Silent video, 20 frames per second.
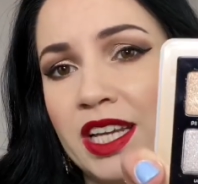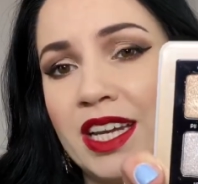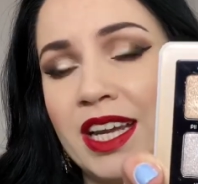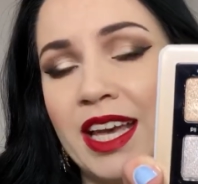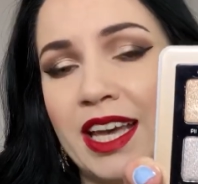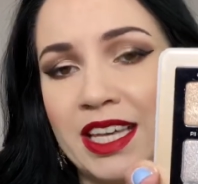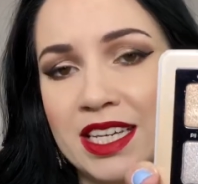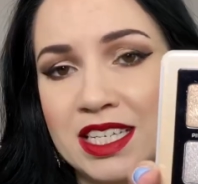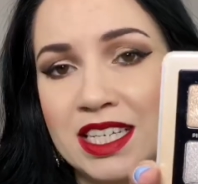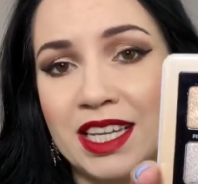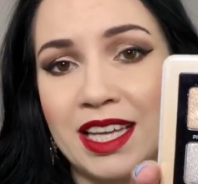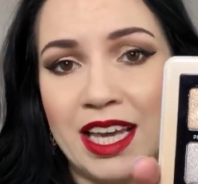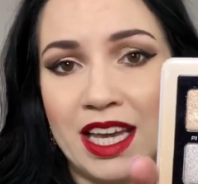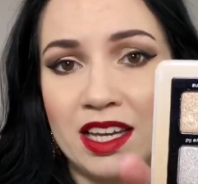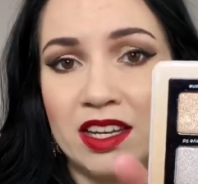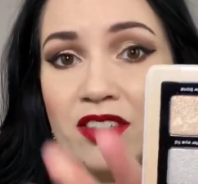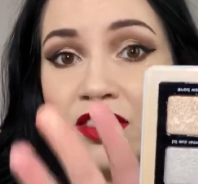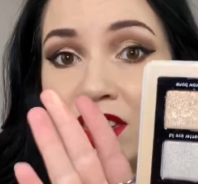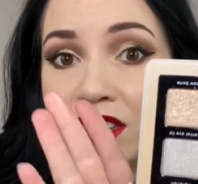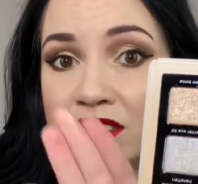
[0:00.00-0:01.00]
And again,
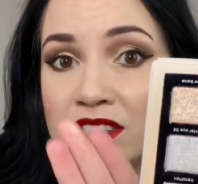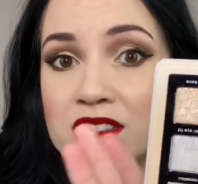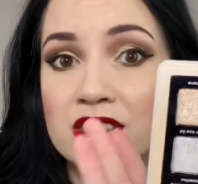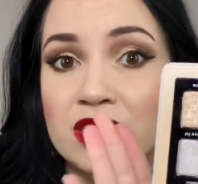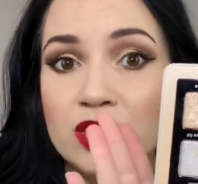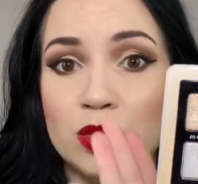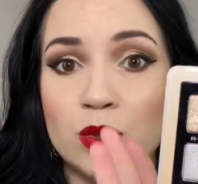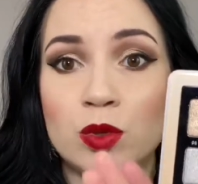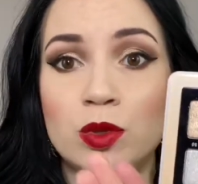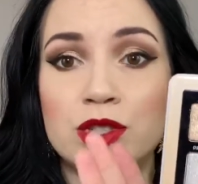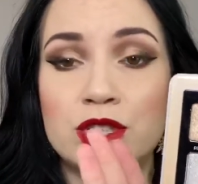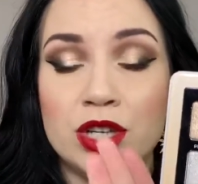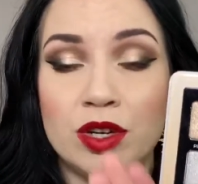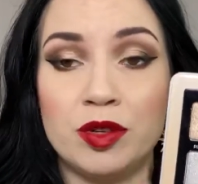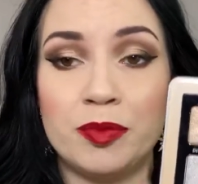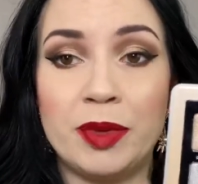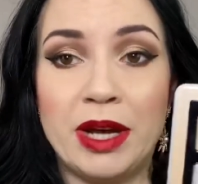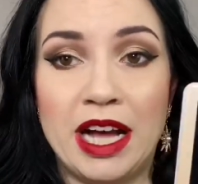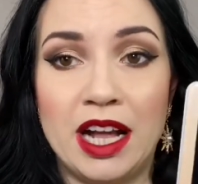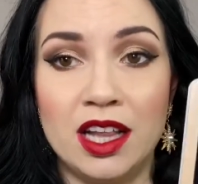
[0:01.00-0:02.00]
this is a cool tone
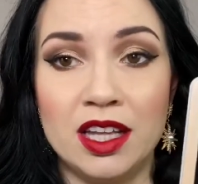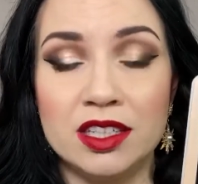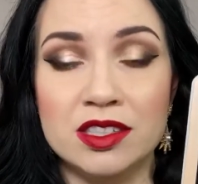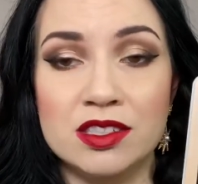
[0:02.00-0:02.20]
palette.